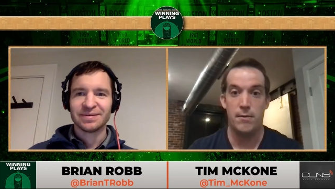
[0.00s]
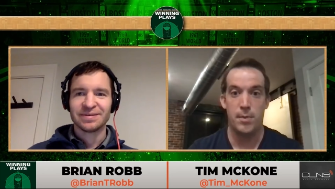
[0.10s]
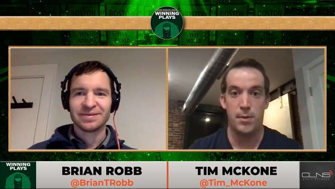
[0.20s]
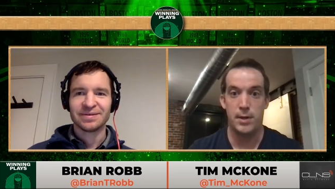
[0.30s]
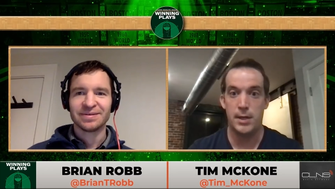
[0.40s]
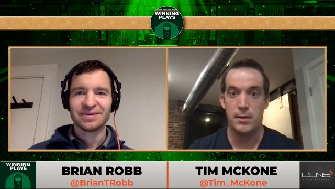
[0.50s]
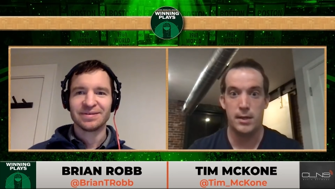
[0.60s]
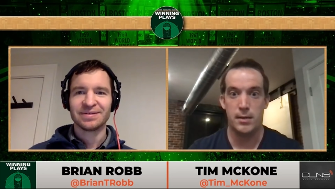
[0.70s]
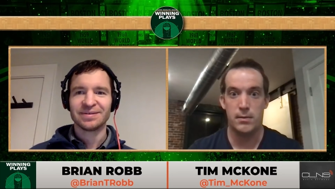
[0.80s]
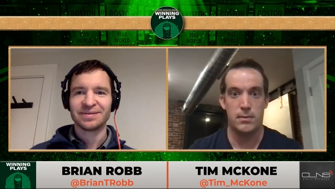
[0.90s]
Speaker 1: from three, and you're
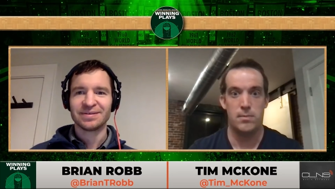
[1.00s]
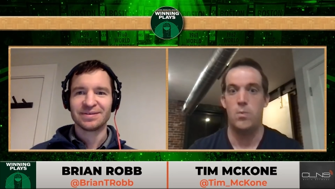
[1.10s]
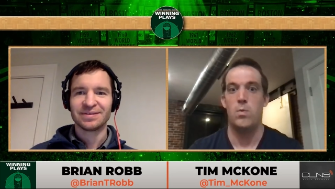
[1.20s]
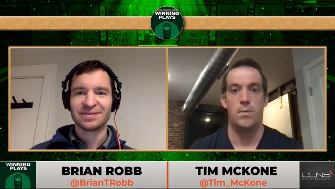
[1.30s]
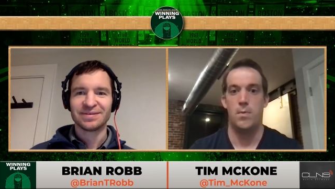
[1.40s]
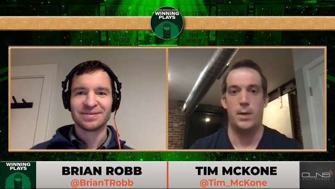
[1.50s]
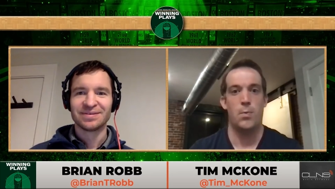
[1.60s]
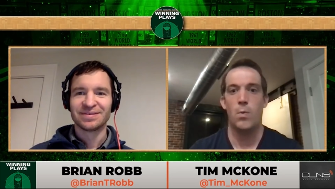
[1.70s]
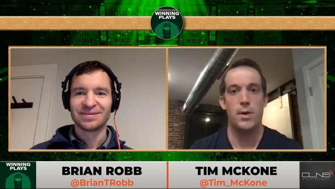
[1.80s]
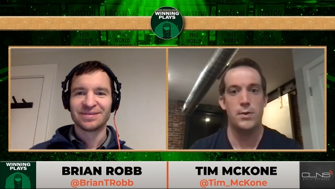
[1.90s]
like, oh, like
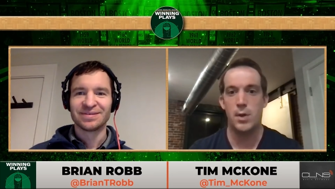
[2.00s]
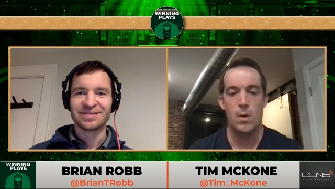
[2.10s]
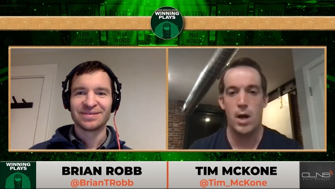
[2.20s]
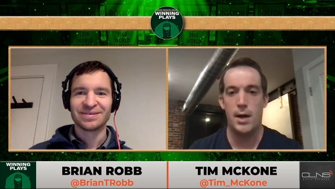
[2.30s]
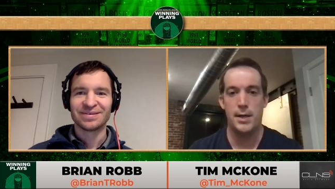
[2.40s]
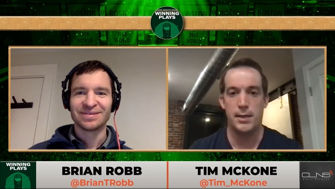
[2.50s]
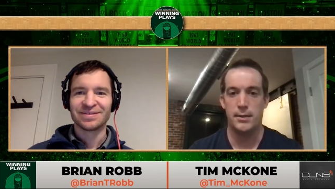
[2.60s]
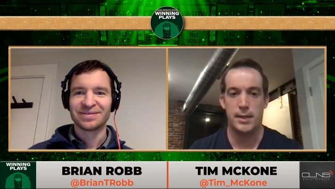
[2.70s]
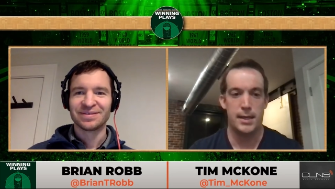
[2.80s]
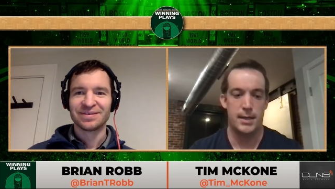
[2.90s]
what is going on here
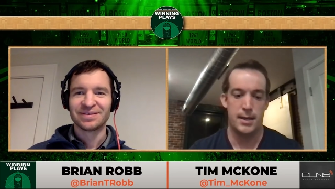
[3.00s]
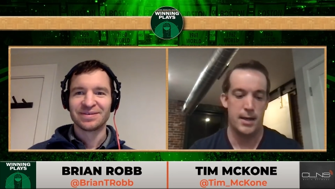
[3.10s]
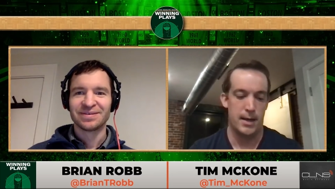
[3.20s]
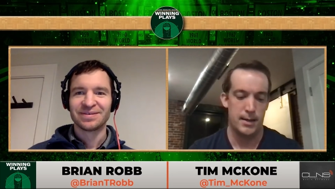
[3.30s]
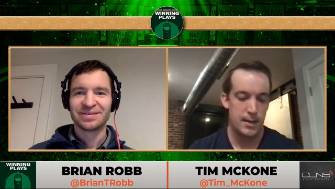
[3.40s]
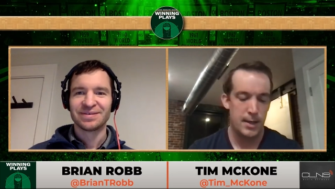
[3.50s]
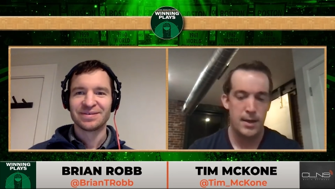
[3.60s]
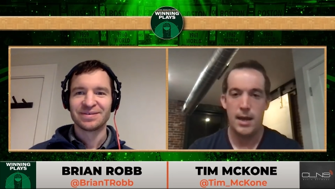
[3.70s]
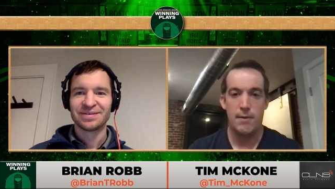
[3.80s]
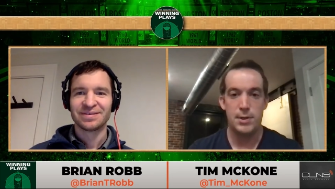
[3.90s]
and uh,
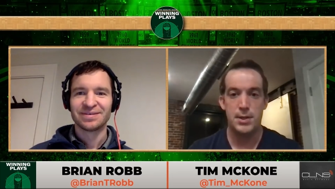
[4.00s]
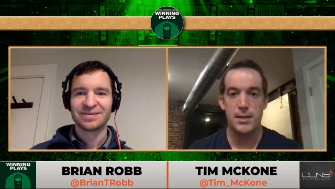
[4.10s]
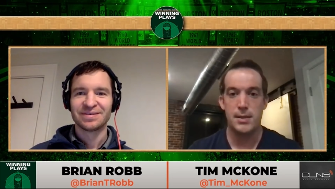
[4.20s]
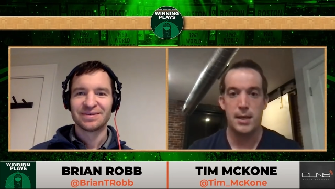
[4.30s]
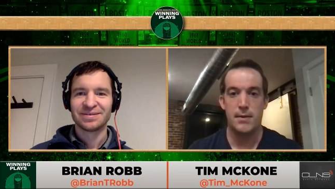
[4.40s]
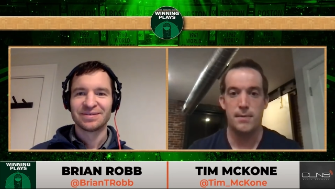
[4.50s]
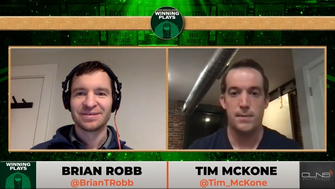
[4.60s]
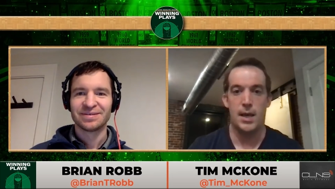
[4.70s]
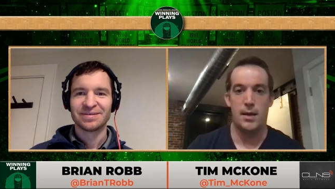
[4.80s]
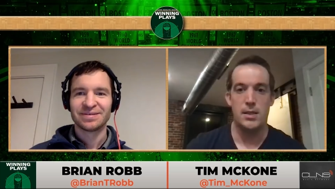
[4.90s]
ever since then
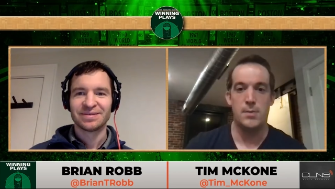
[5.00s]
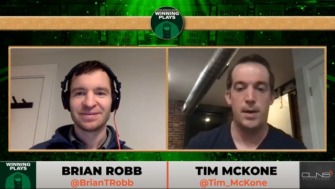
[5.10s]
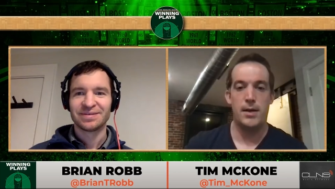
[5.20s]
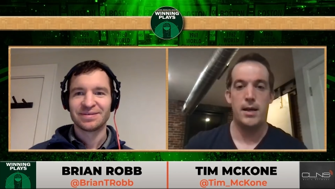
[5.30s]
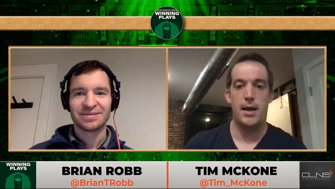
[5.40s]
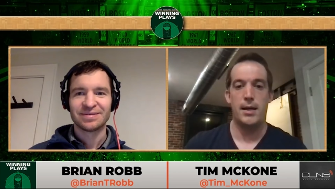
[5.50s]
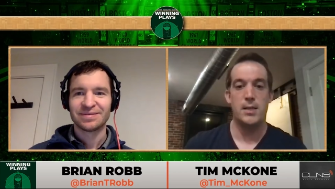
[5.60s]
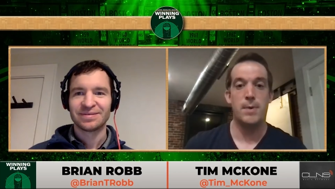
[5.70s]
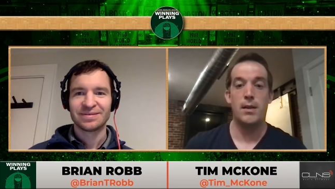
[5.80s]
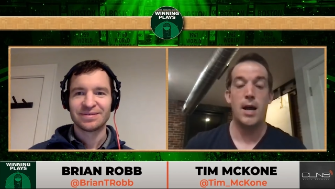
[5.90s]
yeah he's been uh, he's
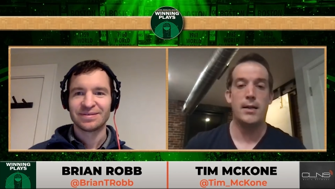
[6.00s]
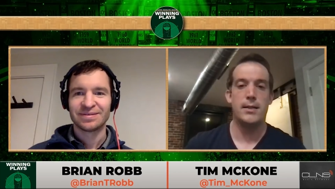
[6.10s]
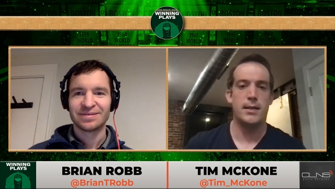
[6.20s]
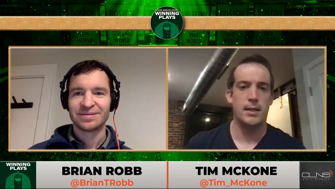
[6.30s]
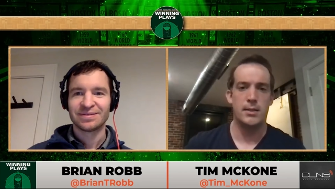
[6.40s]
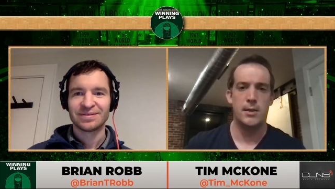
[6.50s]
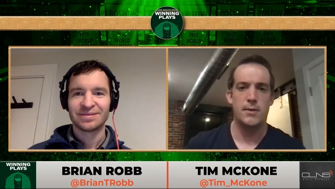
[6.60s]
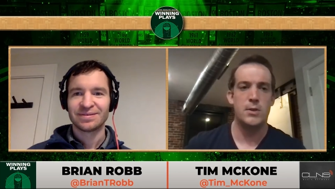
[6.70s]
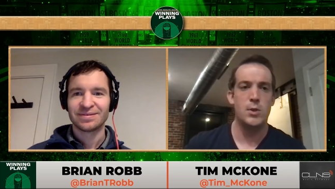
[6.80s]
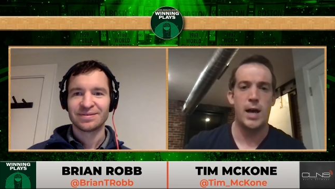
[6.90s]
been locked in and do,
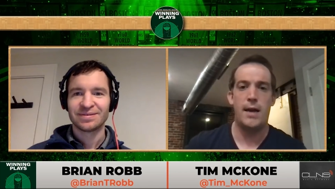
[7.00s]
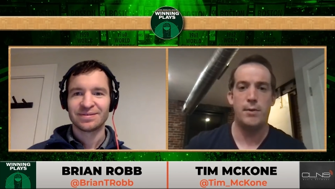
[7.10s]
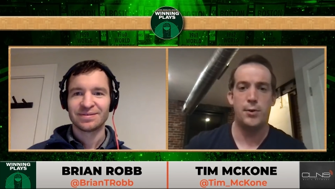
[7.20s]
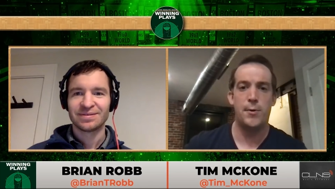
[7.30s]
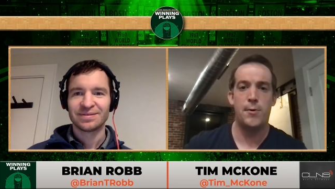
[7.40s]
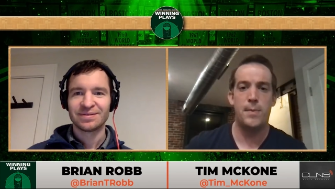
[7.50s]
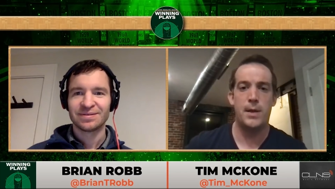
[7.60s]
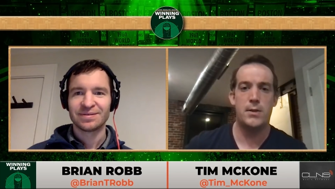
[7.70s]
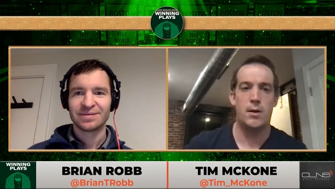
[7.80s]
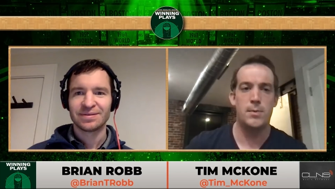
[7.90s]
do, you kind of agree with me
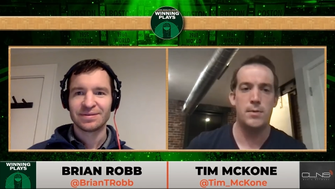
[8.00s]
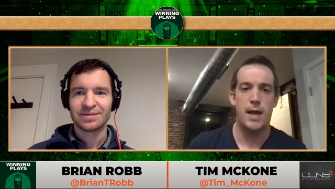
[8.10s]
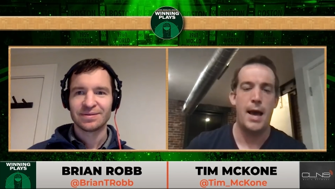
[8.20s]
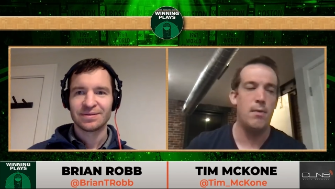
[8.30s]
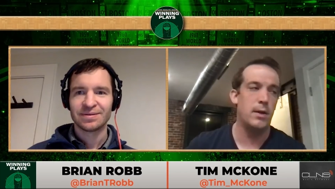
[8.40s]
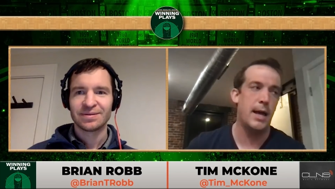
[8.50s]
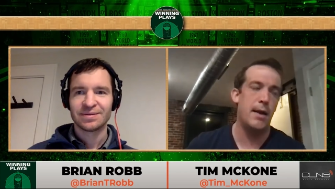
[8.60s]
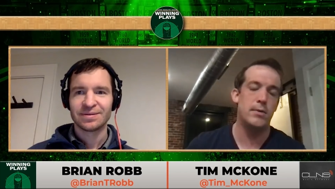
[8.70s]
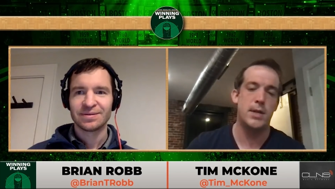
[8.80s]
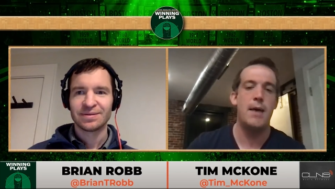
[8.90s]
in terms of look i
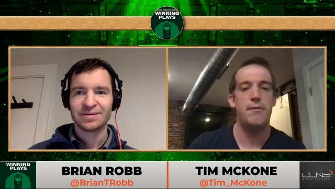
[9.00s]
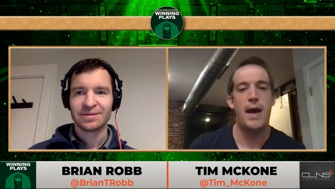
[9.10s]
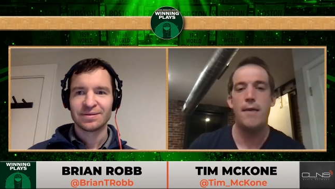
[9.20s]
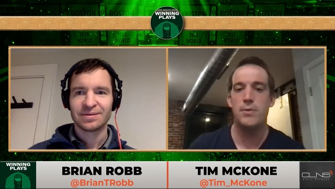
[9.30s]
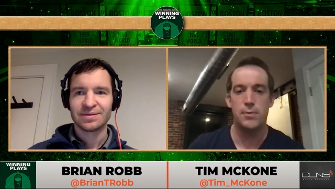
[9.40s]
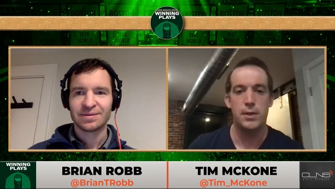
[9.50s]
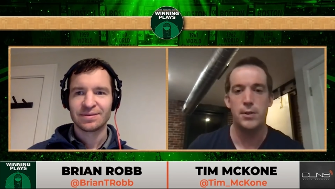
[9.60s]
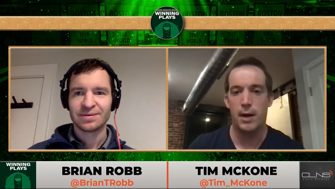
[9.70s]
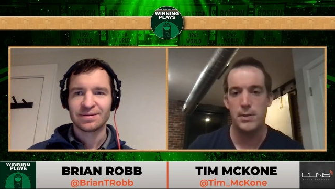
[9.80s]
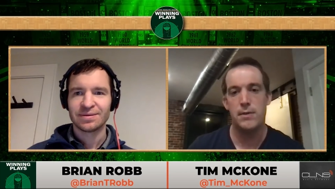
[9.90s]
don't top five is really
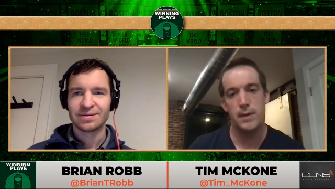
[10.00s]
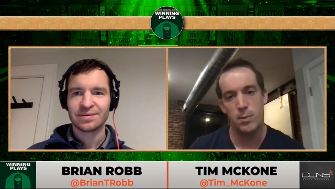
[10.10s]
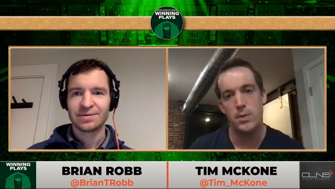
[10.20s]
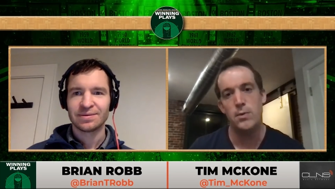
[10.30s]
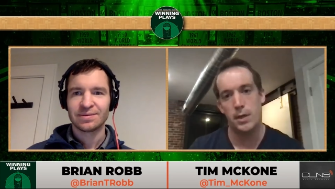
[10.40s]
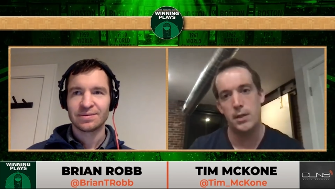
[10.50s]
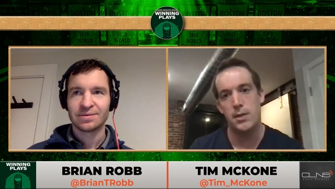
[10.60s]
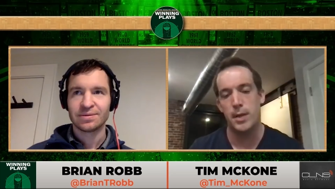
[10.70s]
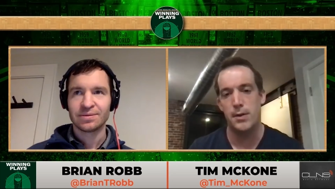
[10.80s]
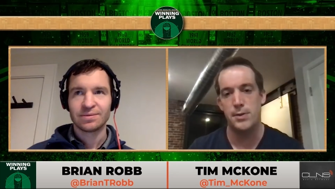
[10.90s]
aggressive like when you look at the
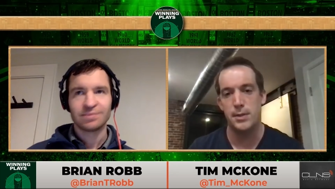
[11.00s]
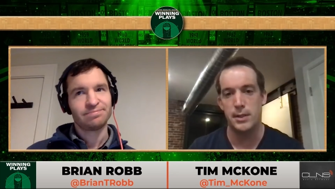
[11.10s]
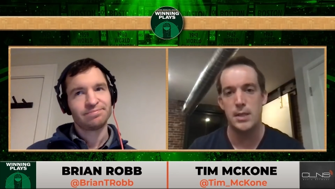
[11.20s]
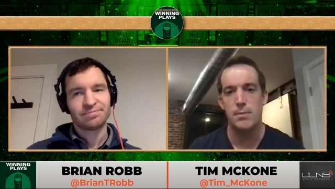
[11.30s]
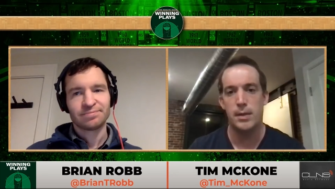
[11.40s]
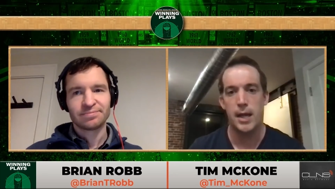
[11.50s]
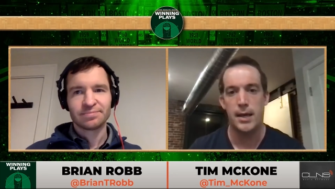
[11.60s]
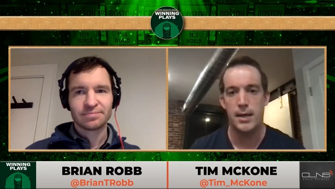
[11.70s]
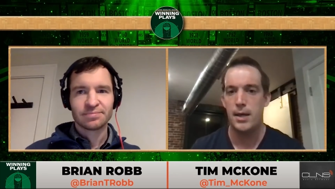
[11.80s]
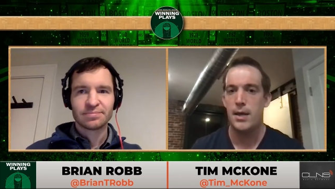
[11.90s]
players in the league but like